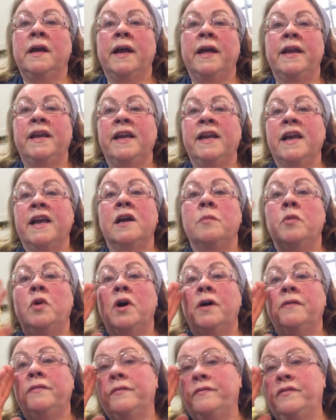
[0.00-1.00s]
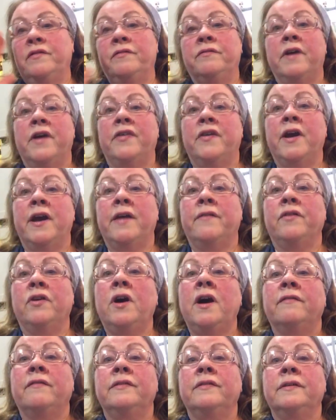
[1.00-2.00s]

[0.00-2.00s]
and it can come off if you'd rather have it off.